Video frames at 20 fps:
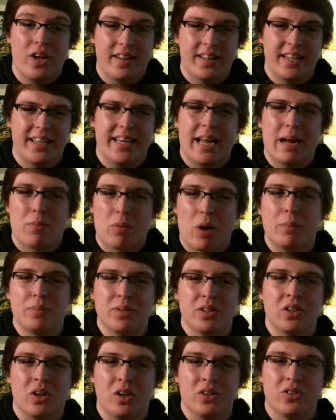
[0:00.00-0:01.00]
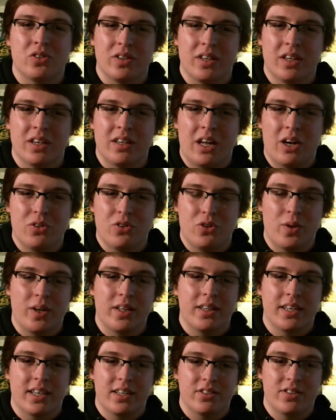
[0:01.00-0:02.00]
I think Cam Robinson also did allow 2. I
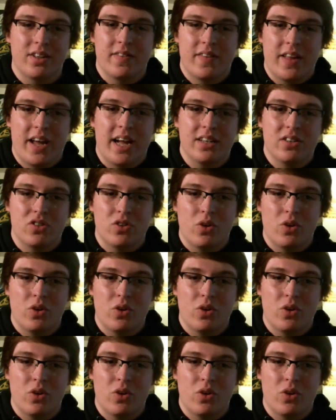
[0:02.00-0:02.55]
think I said that.